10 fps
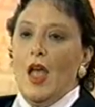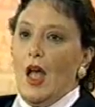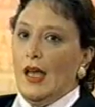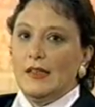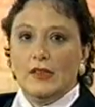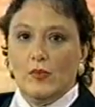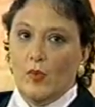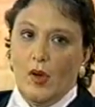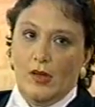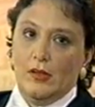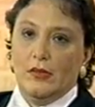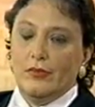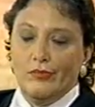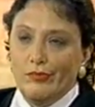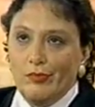I didn't want
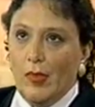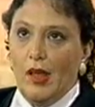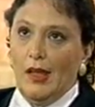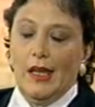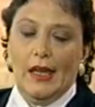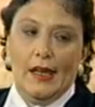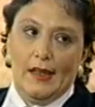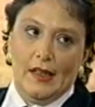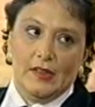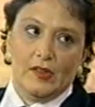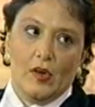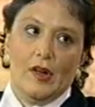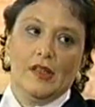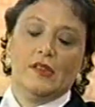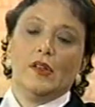to get anything
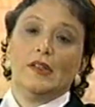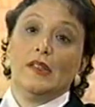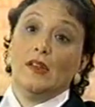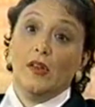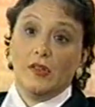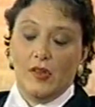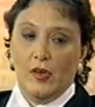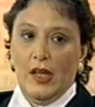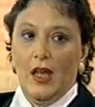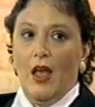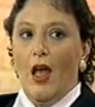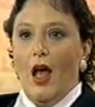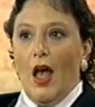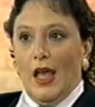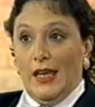started, so I said, look, Tony,
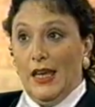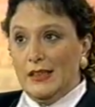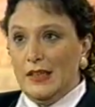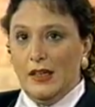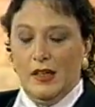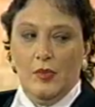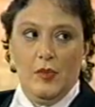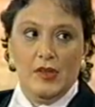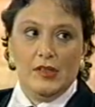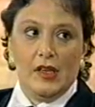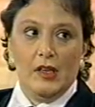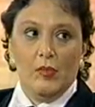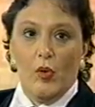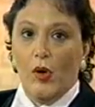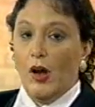I can't take the abuse
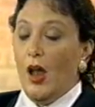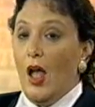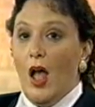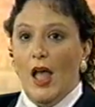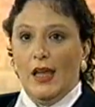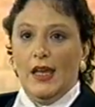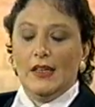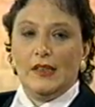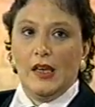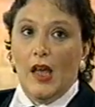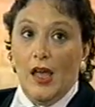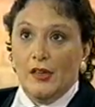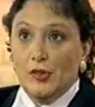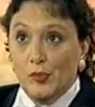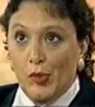anymore. I had
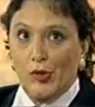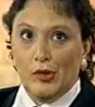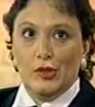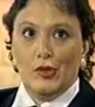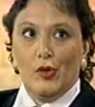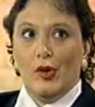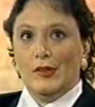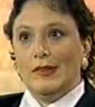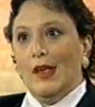2 broken jaws.